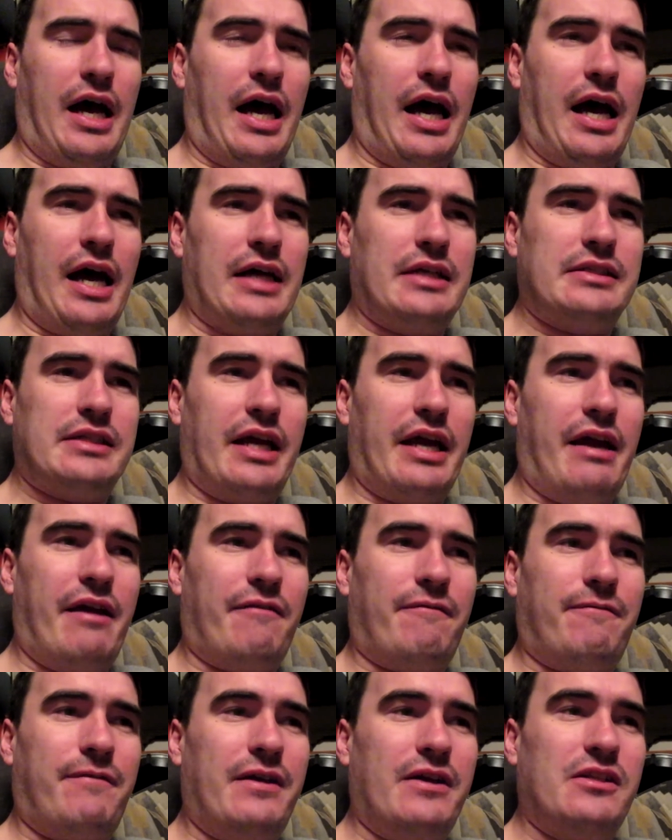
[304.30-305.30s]
And
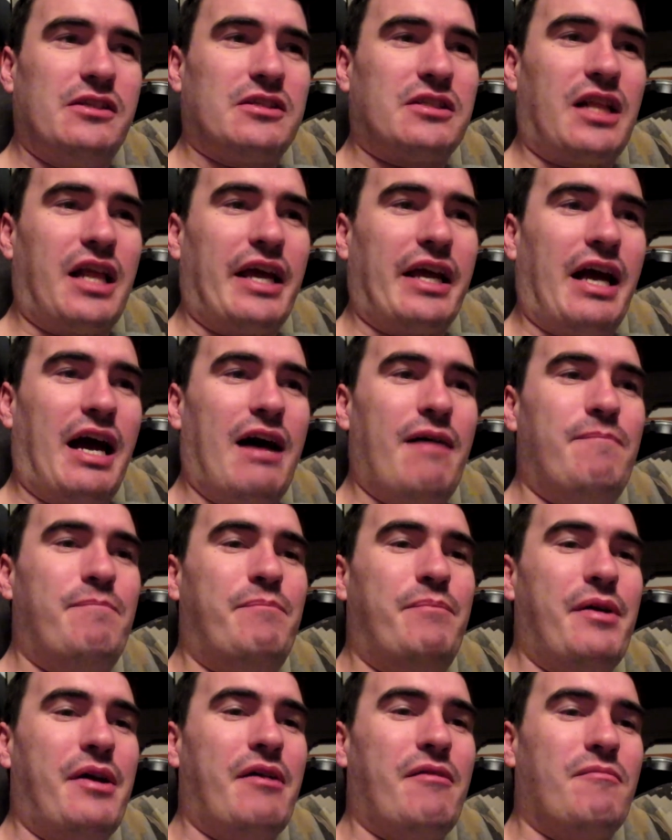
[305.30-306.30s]
it feels like a
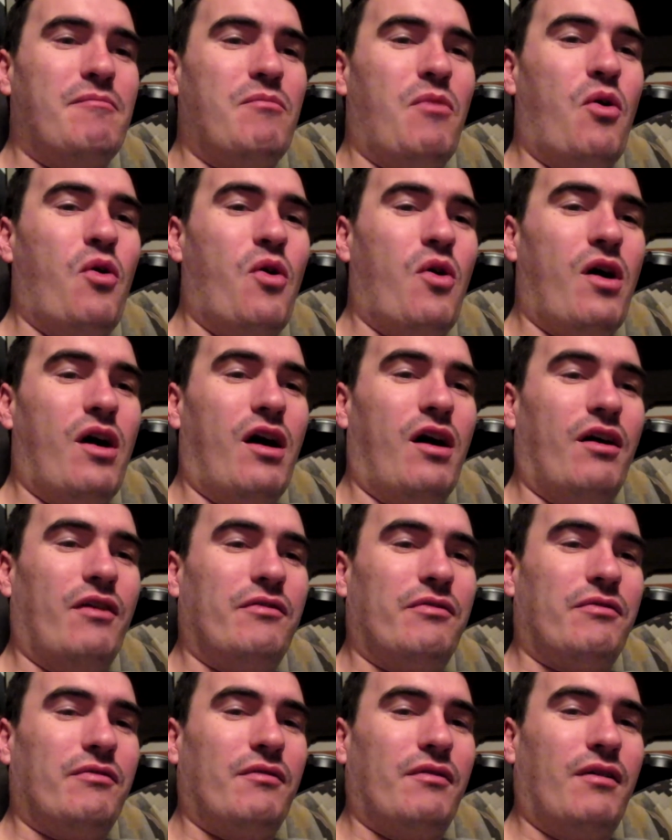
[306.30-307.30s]
bit more
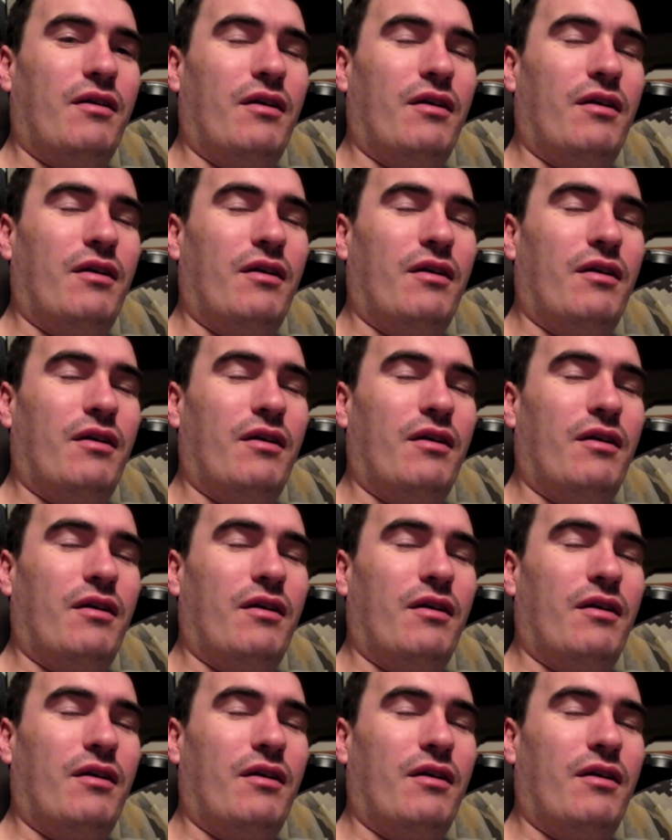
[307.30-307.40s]
of